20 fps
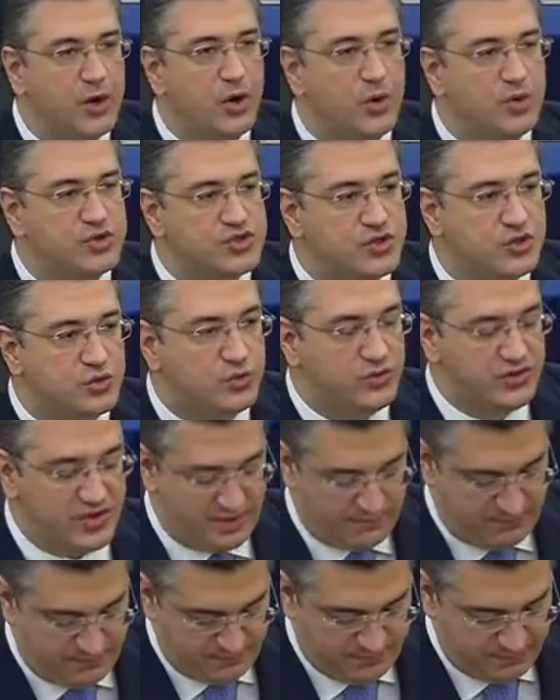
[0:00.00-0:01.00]
closer to
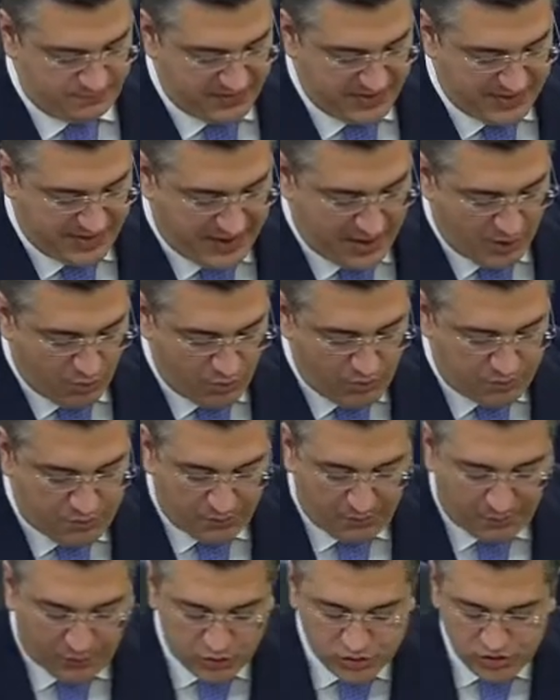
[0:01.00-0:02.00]
them. We
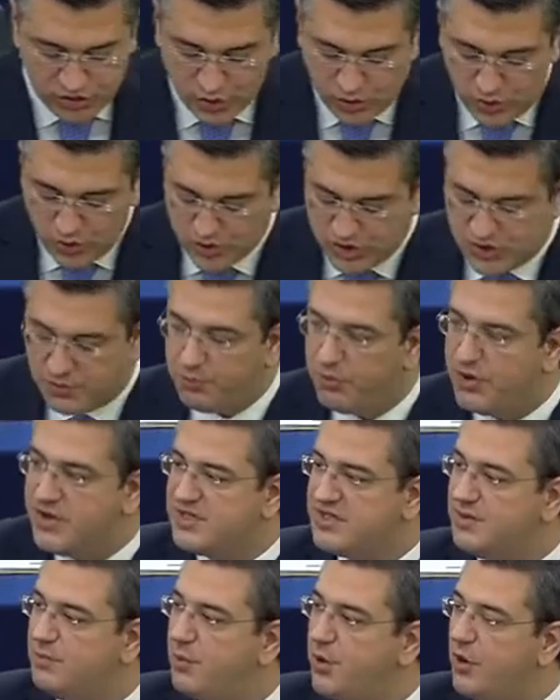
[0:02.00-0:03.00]
propose to use the
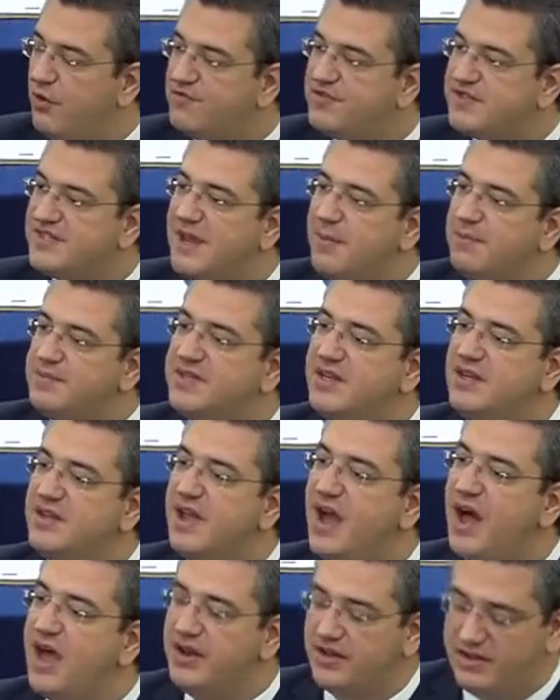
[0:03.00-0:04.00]
principle of
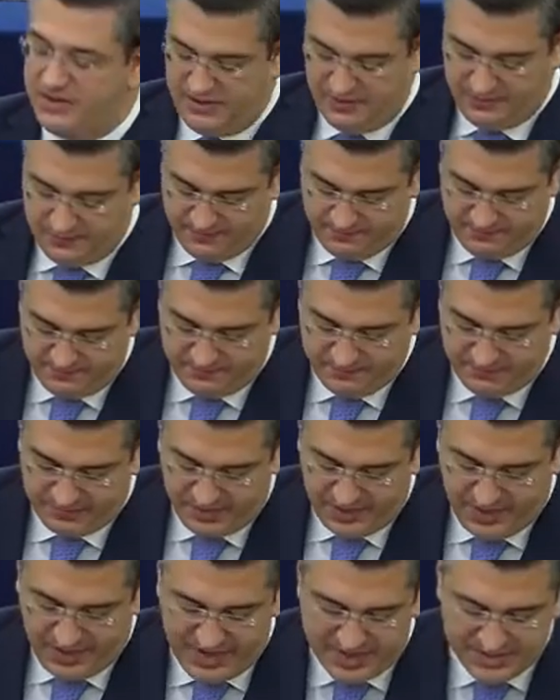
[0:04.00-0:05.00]
subsidiarity
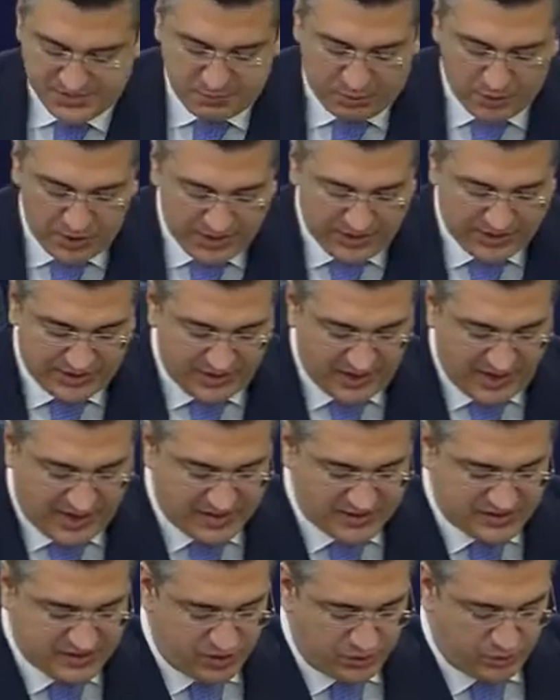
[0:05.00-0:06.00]
as political
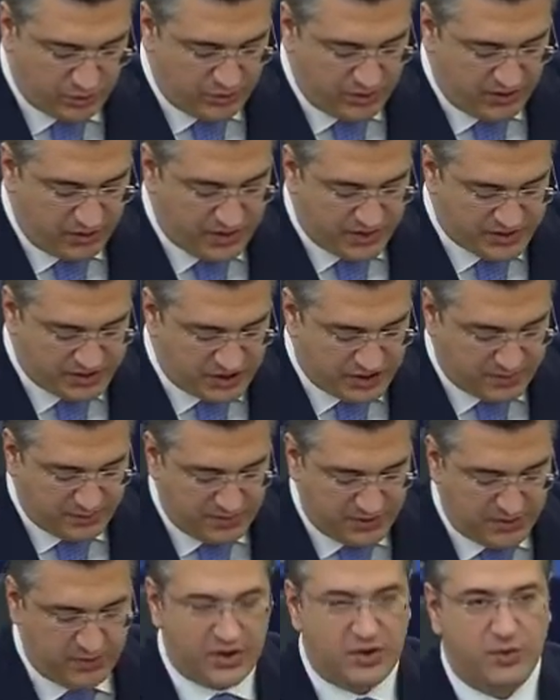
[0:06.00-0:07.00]
answer to their
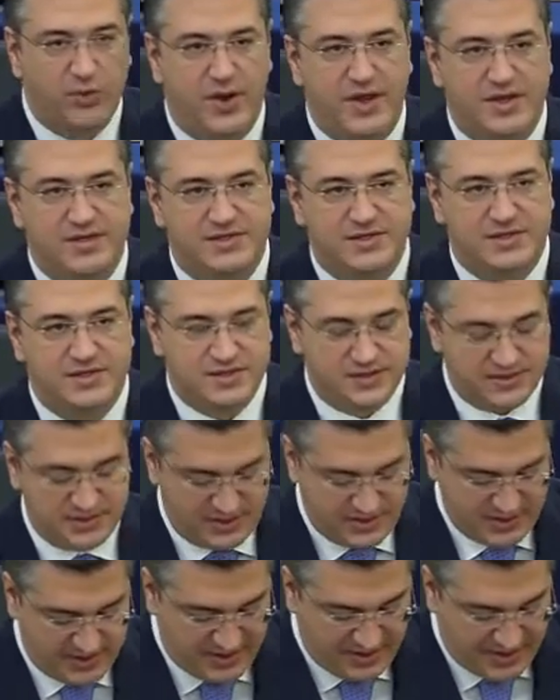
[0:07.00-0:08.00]
legitimate requests.
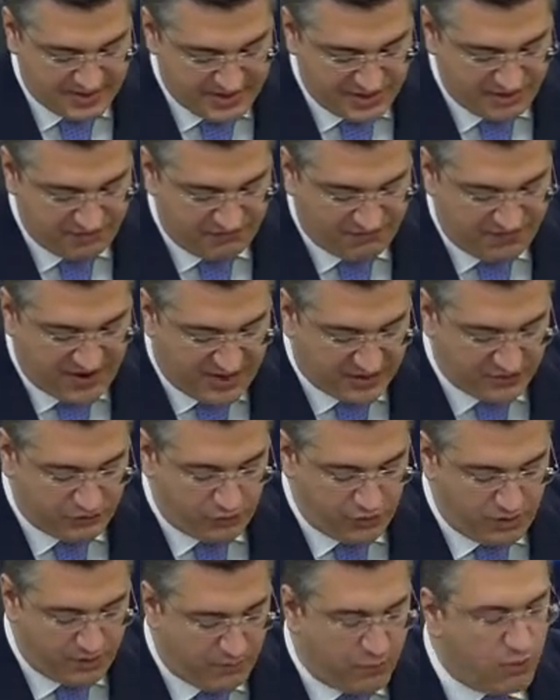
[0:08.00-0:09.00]
And in fact,
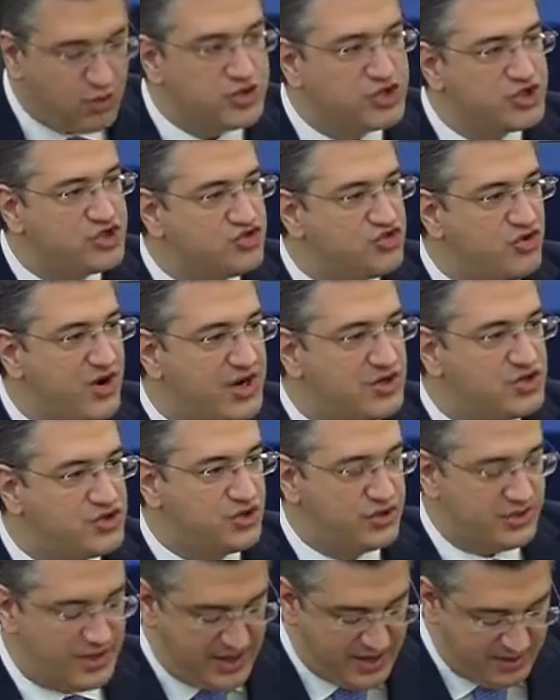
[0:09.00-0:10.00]
through a more
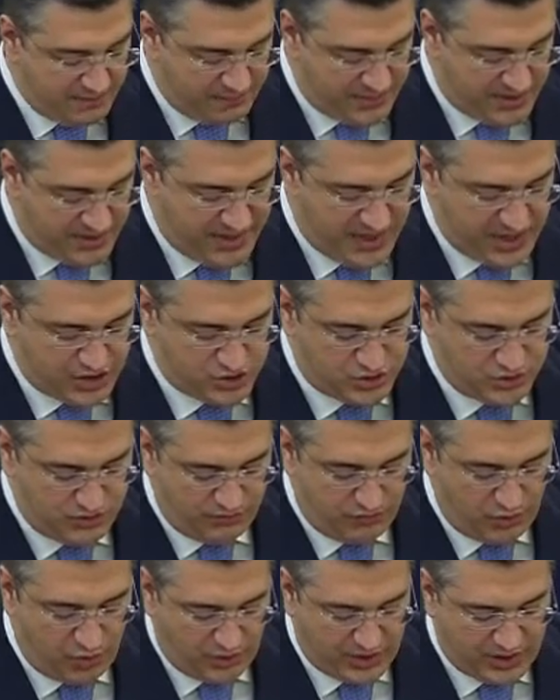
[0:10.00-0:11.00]
structured implication
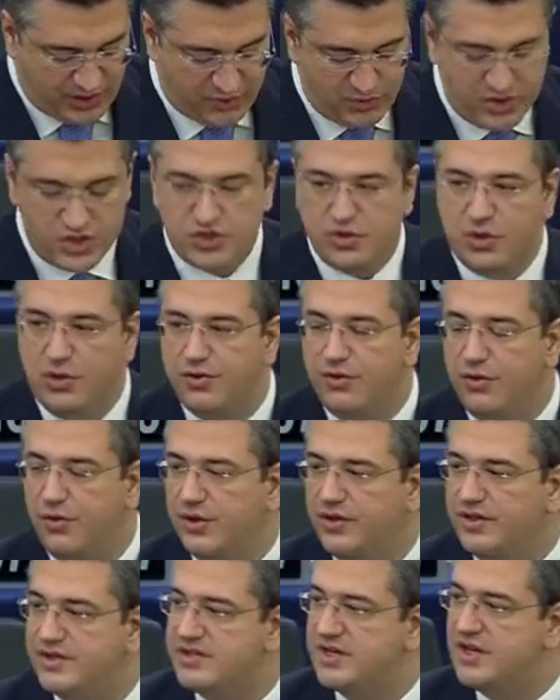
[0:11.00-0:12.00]
of local and regional
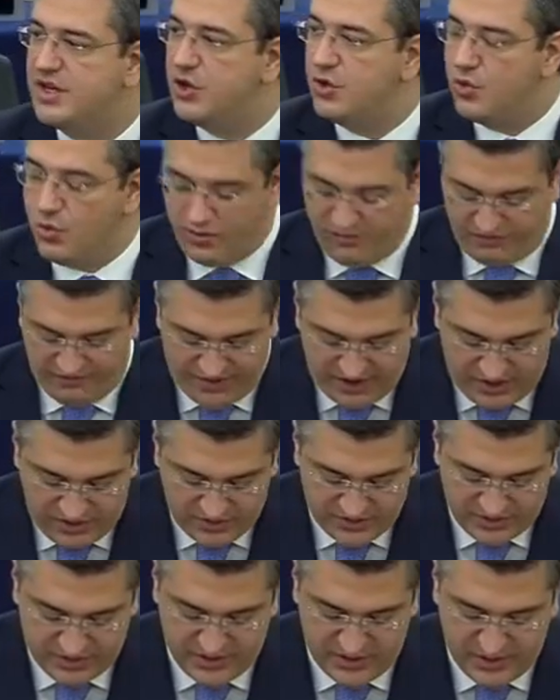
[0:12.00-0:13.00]
authorities in EU
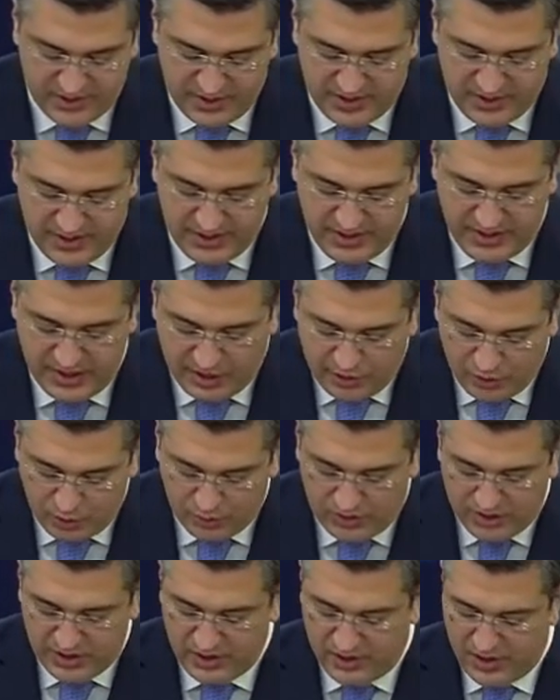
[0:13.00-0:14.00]
affairs,
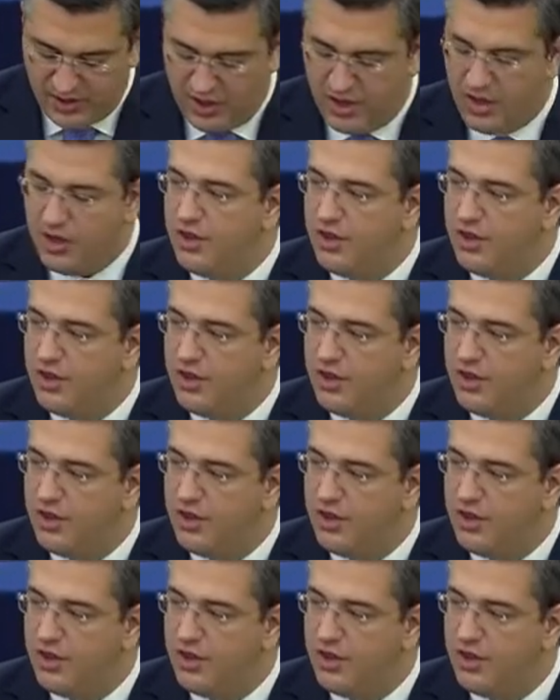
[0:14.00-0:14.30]
including